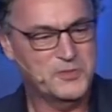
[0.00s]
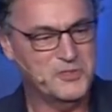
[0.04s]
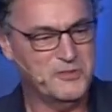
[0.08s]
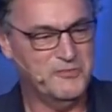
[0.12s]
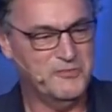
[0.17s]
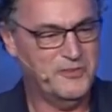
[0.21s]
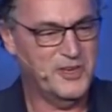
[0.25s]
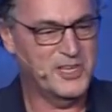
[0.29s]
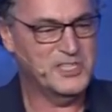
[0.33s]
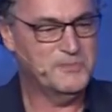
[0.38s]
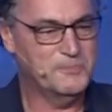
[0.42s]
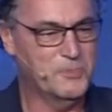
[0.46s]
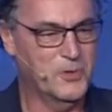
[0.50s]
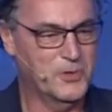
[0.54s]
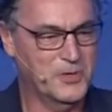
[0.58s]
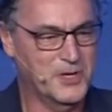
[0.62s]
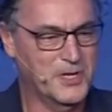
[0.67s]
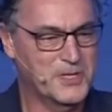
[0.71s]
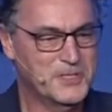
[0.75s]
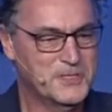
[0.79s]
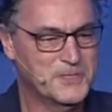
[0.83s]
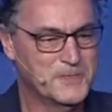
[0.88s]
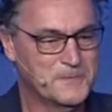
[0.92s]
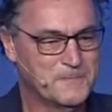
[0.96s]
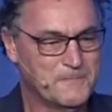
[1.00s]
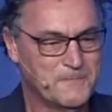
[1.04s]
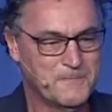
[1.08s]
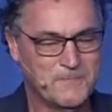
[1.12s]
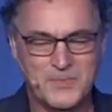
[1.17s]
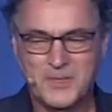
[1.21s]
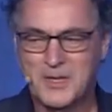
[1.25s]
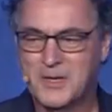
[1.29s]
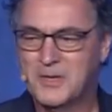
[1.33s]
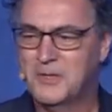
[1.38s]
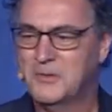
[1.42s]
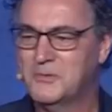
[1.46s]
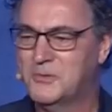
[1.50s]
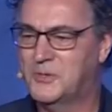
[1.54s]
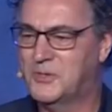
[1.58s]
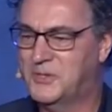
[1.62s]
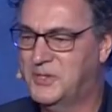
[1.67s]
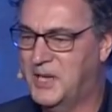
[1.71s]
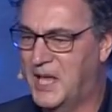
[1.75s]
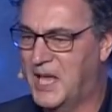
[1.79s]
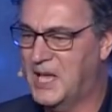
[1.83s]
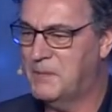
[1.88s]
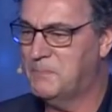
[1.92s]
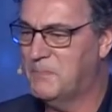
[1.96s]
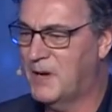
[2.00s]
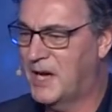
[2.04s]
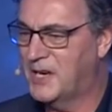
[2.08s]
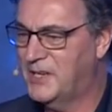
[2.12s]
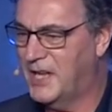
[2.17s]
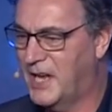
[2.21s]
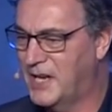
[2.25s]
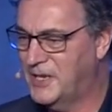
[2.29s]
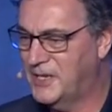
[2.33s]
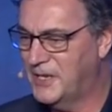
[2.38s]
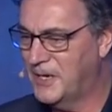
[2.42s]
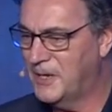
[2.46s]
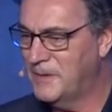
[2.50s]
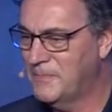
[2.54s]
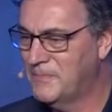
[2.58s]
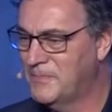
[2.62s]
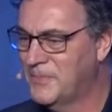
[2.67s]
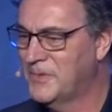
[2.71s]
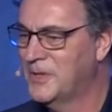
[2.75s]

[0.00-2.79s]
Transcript: of Facebook is? To take my data,